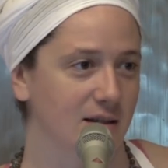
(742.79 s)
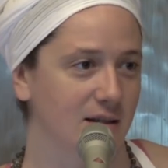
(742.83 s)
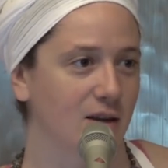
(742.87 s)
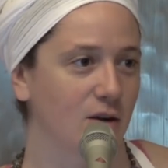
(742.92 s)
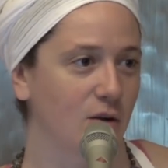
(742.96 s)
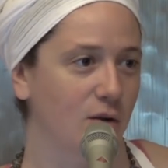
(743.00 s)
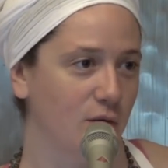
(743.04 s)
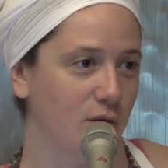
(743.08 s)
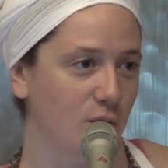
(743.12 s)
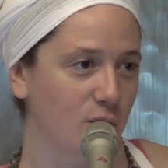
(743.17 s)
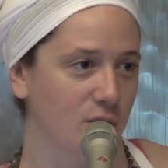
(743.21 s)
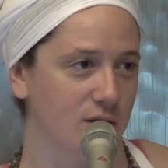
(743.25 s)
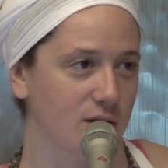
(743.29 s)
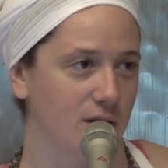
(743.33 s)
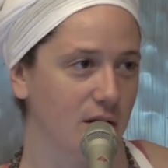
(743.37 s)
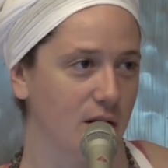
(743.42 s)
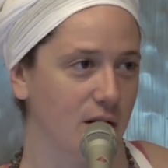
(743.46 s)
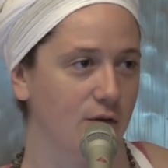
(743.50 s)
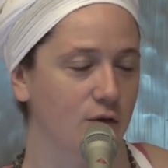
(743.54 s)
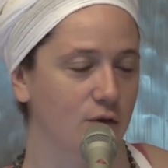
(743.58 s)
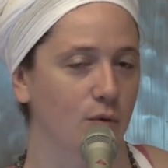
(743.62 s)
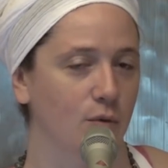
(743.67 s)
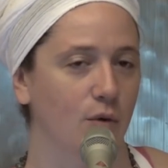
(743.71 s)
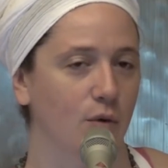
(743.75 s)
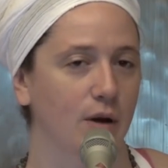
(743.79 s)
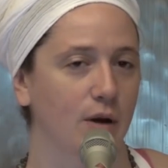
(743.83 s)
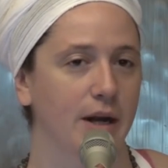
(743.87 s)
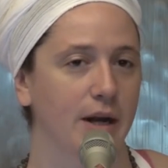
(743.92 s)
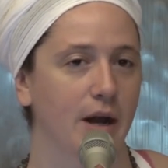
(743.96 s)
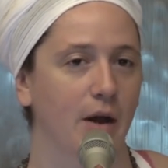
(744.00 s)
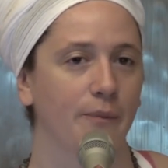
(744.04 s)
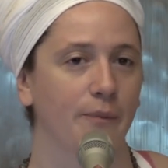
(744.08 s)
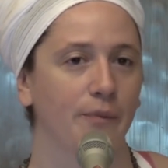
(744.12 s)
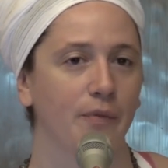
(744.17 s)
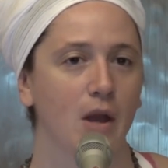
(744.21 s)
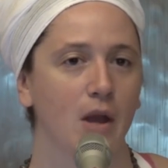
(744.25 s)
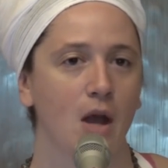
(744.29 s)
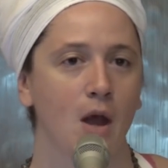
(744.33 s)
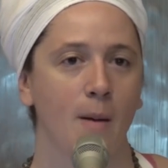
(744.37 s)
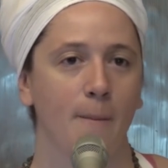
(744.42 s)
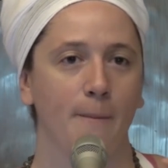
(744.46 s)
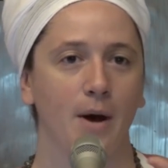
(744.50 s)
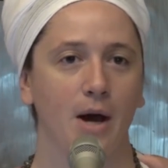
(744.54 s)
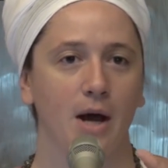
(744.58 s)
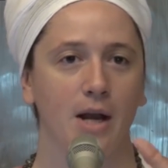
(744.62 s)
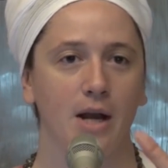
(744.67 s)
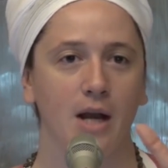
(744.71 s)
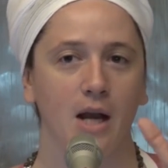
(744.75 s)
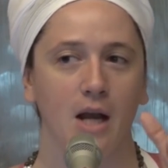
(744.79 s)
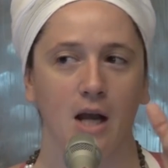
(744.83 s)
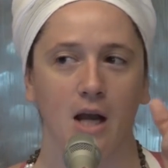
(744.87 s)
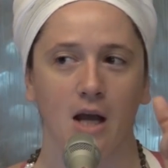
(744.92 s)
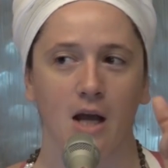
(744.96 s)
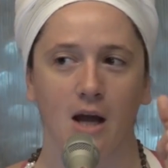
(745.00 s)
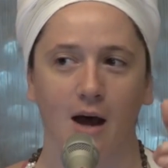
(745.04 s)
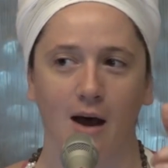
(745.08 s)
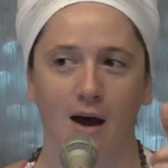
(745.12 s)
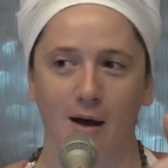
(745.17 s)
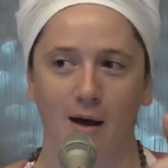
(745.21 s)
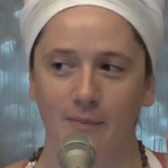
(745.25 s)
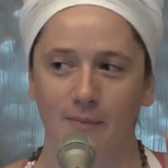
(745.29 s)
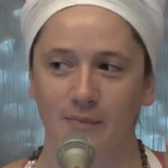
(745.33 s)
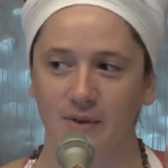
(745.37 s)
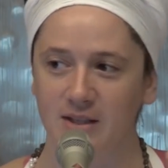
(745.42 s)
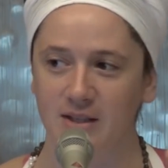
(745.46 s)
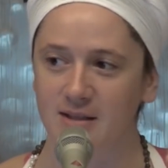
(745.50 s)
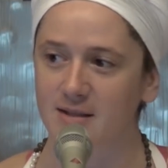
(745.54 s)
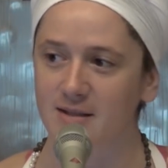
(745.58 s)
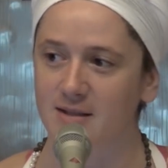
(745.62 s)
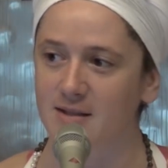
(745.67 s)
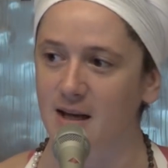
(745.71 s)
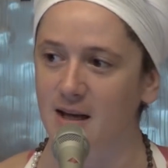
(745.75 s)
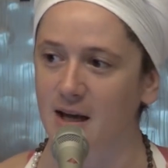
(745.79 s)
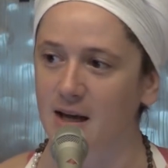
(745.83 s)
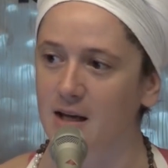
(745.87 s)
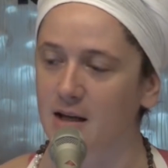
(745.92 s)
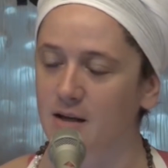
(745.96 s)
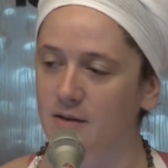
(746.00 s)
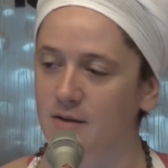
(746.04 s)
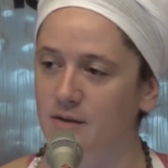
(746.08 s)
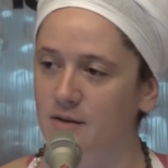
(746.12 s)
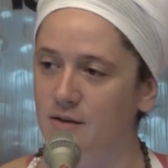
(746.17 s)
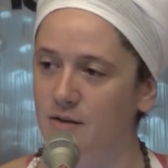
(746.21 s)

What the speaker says: I know everyone's uncomfortable right now, but this is science.